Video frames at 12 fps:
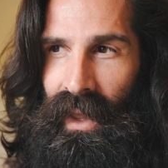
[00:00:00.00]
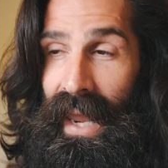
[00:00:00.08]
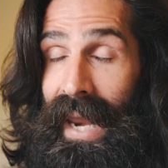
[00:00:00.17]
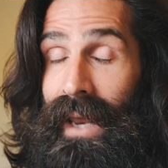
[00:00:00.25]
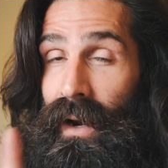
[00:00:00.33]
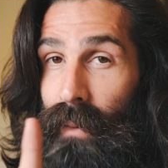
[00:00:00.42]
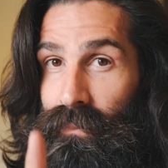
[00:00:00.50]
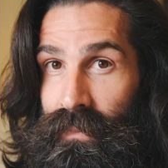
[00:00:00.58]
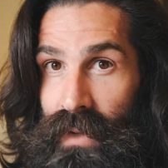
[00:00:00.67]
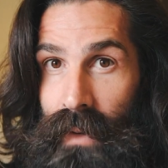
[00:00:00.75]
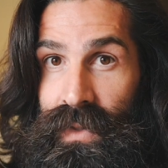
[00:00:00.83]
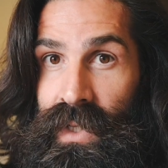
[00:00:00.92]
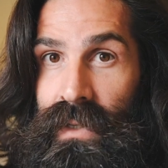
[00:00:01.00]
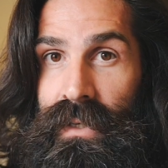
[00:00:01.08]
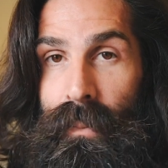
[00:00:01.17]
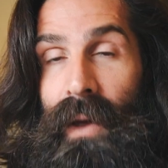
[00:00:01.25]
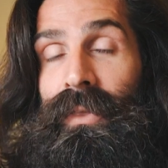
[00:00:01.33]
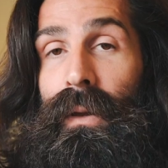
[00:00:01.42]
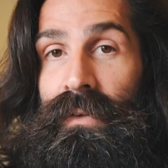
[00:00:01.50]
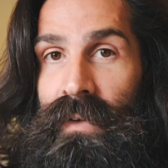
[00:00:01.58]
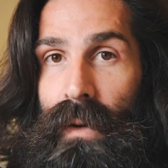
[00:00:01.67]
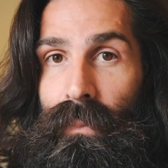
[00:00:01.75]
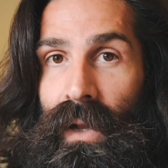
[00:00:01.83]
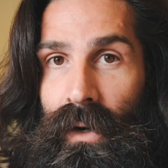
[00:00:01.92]
And I'm serious about the
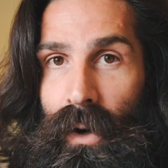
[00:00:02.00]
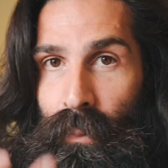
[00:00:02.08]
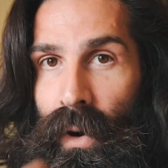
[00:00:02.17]
sunblock.